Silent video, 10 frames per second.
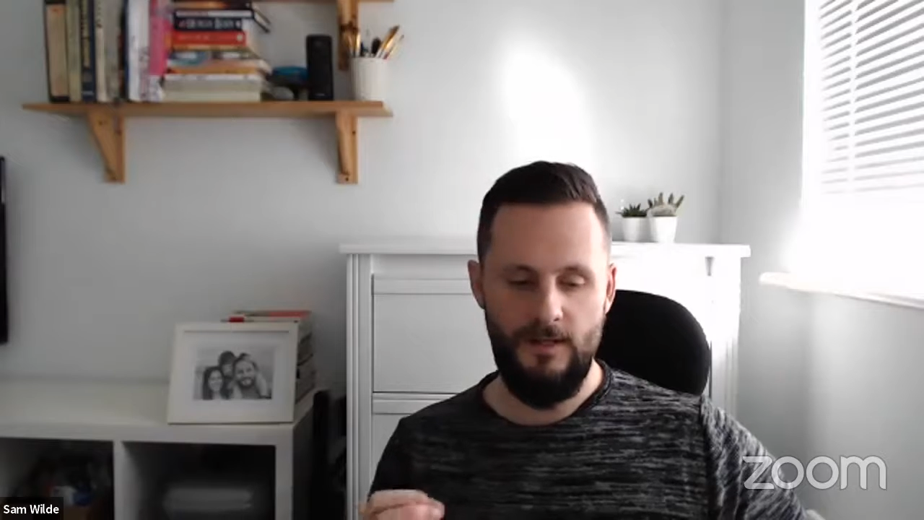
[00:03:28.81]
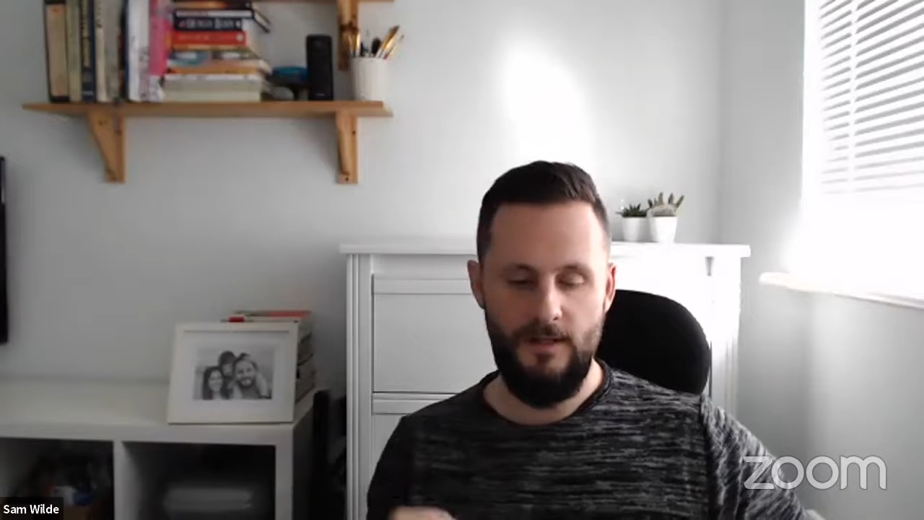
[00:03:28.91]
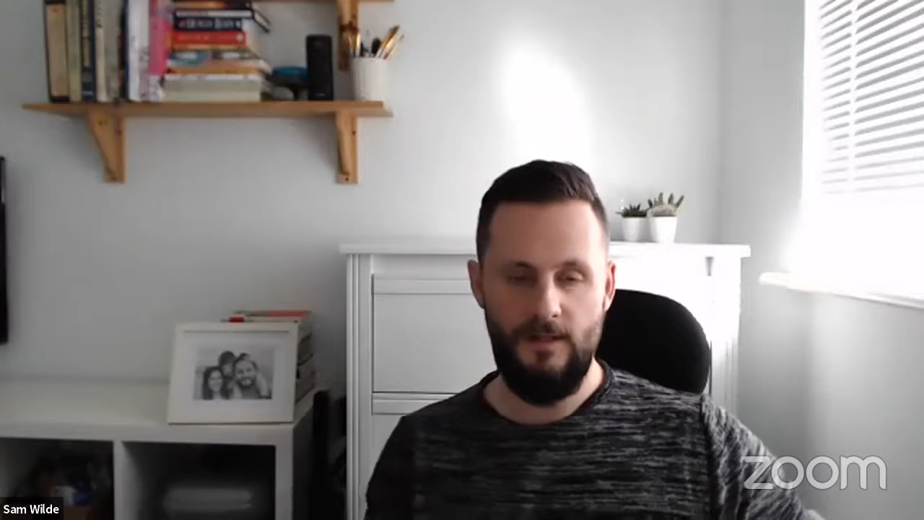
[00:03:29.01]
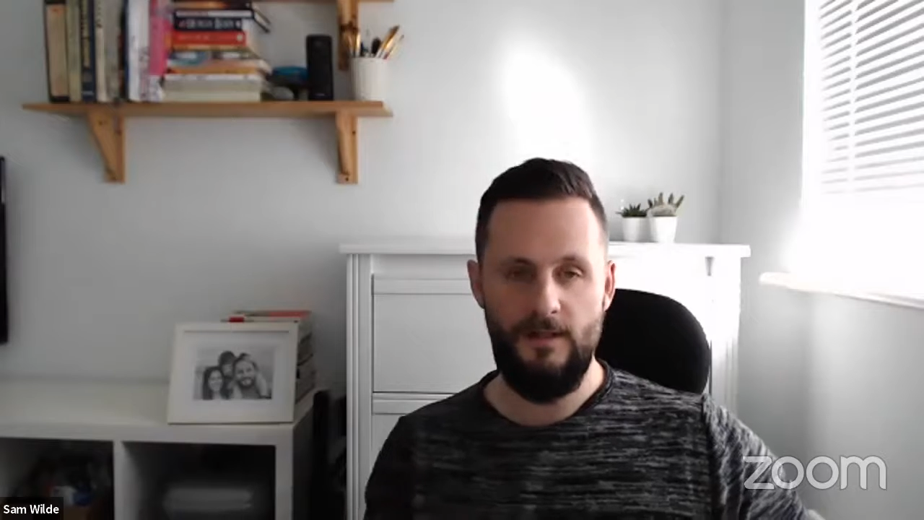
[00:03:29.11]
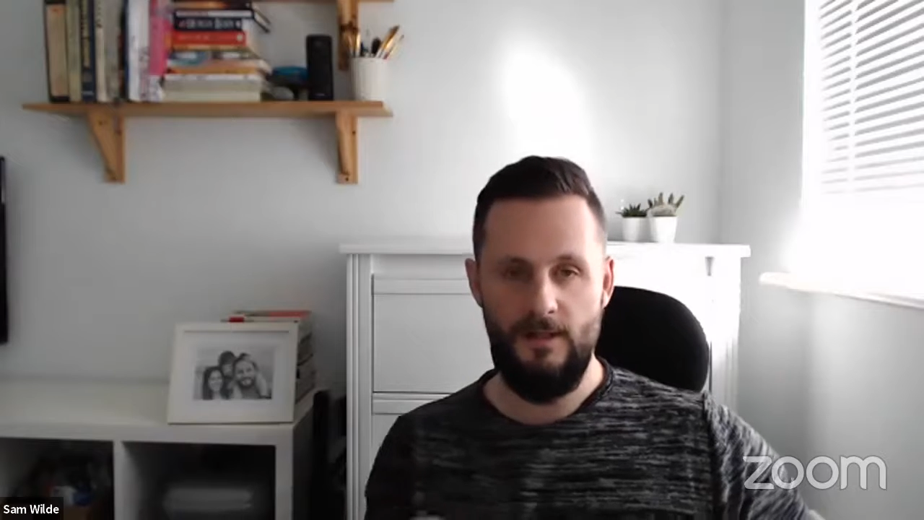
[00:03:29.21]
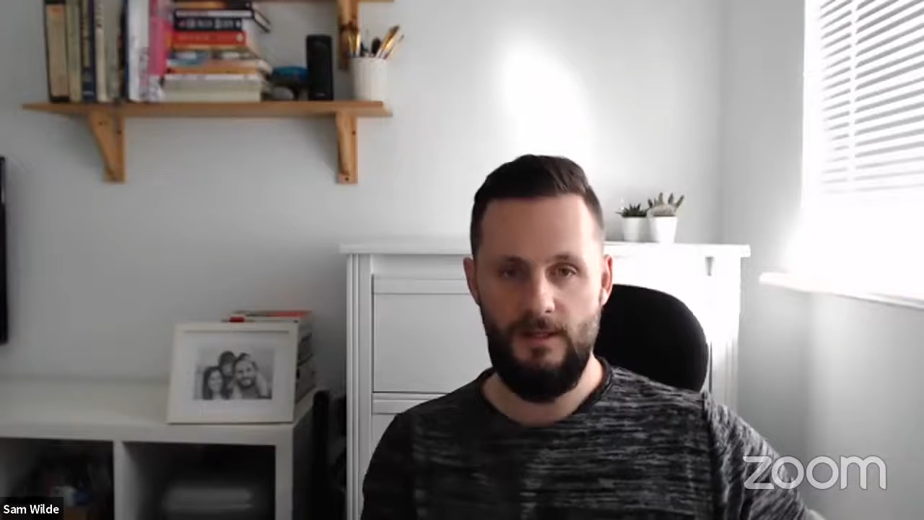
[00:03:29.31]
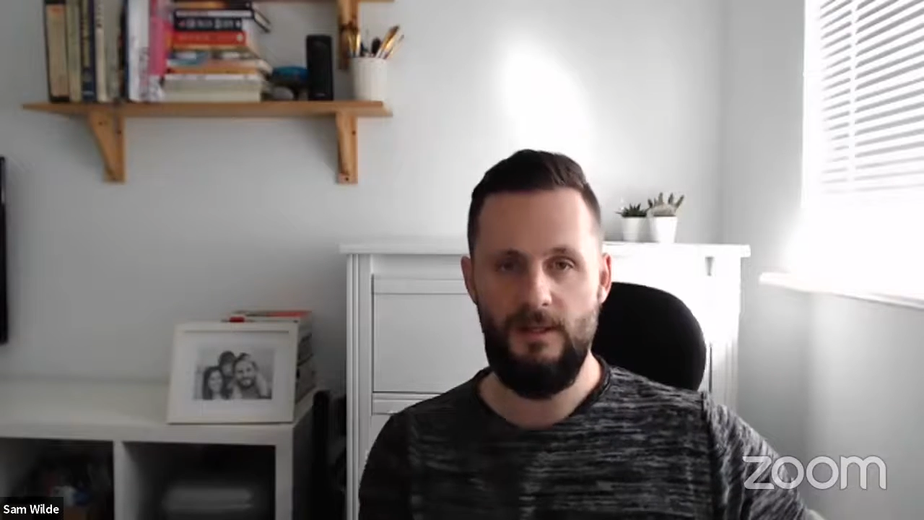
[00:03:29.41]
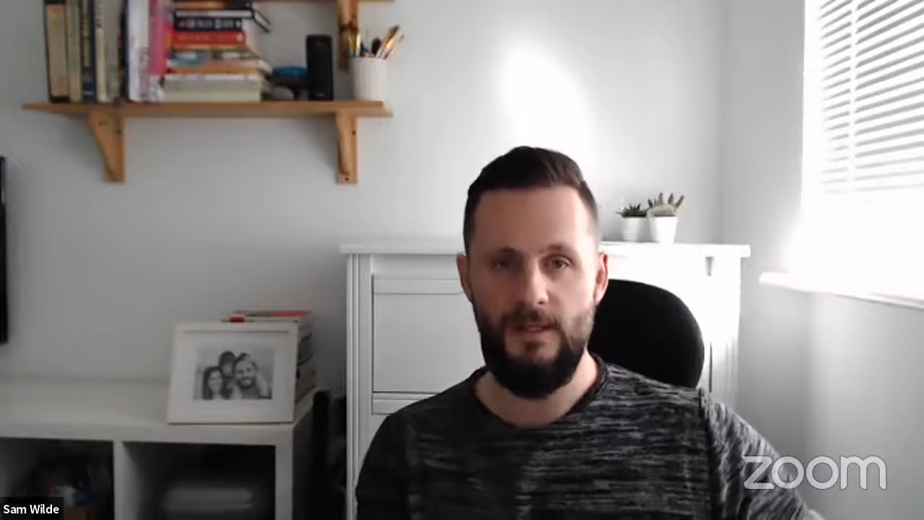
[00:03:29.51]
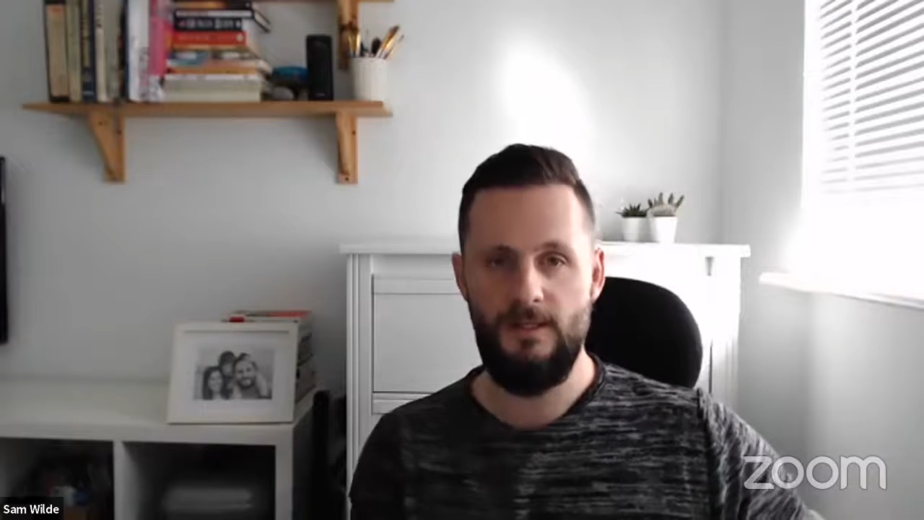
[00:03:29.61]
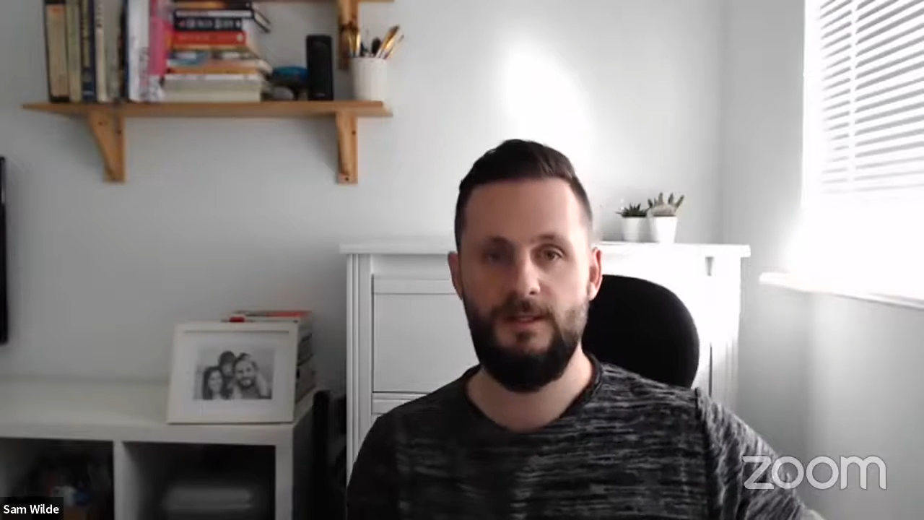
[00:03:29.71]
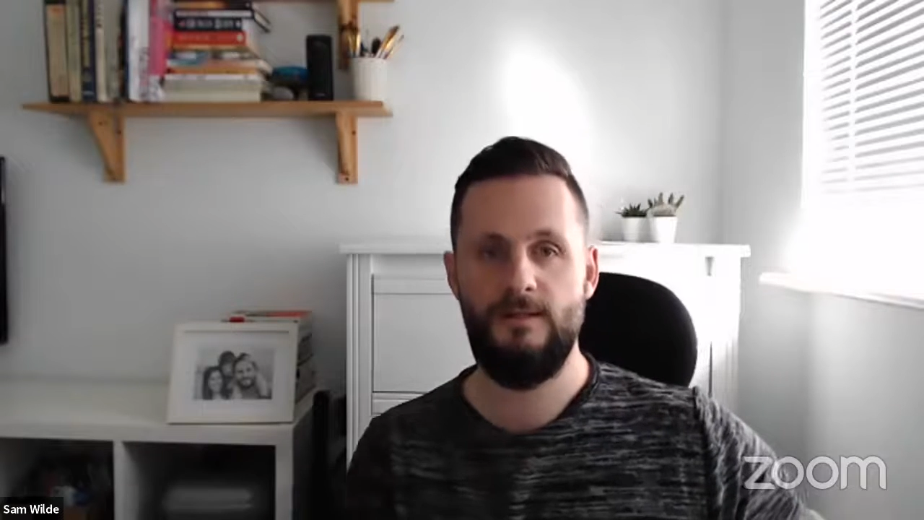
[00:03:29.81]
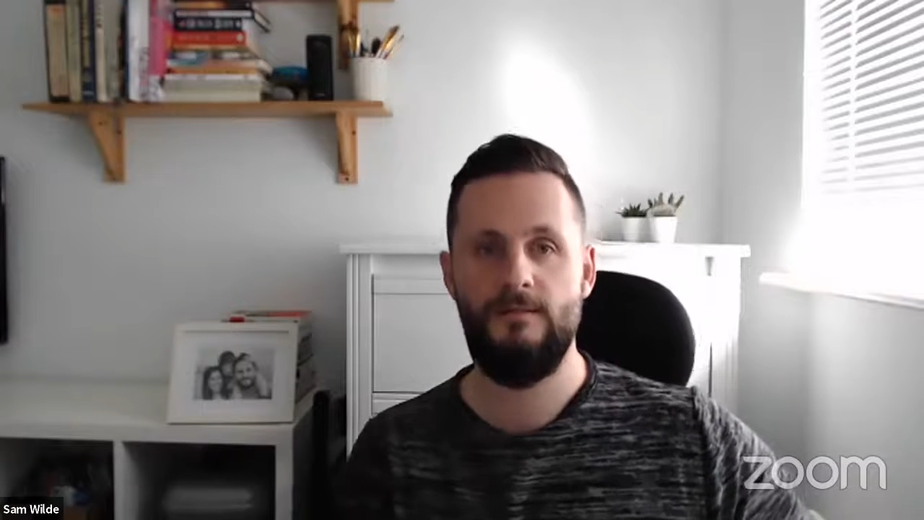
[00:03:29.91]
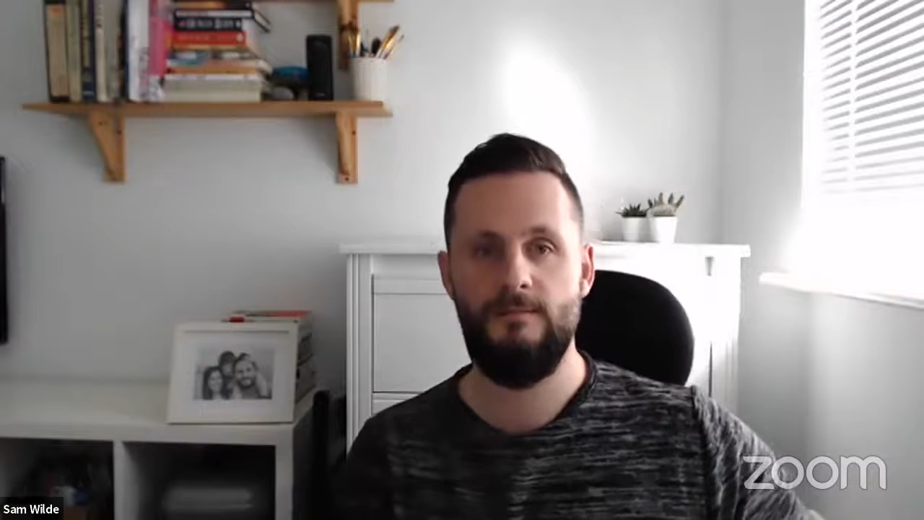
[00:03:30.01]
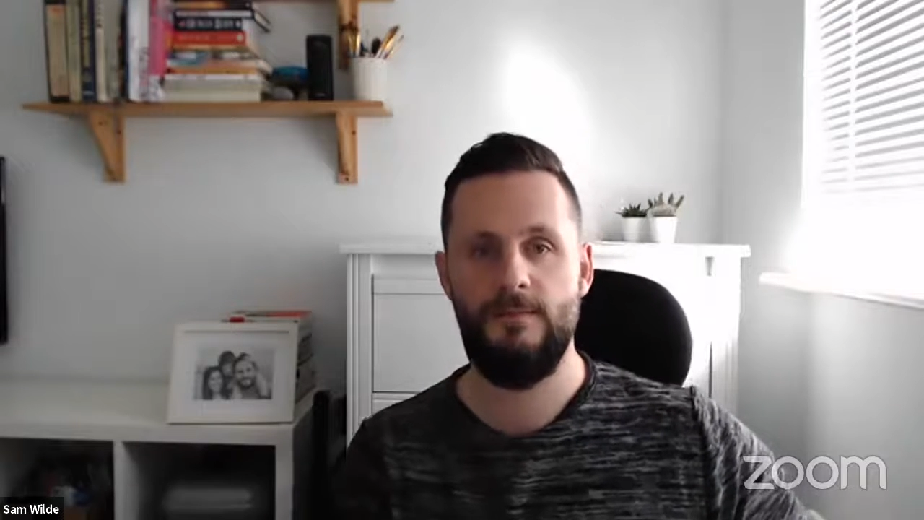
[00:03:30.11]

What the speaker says: in this